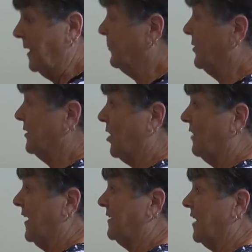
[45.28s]
paper and all
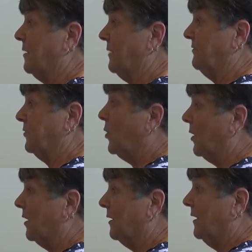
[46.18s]
that down on my
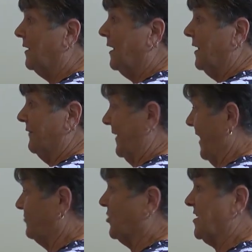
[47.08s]
floor, that
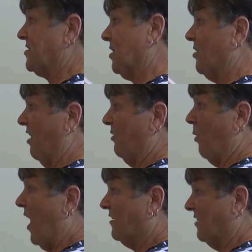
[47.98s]
after I suck all the
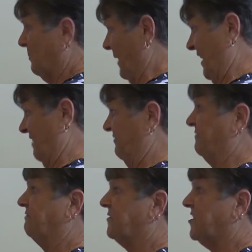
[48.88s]
water up, I got
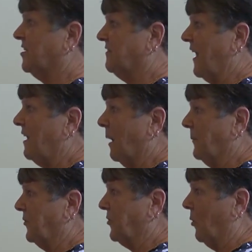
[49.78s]
sucked down that up
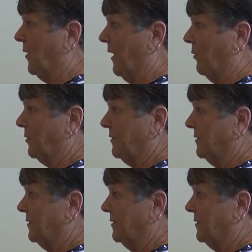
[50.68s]
and throw it out.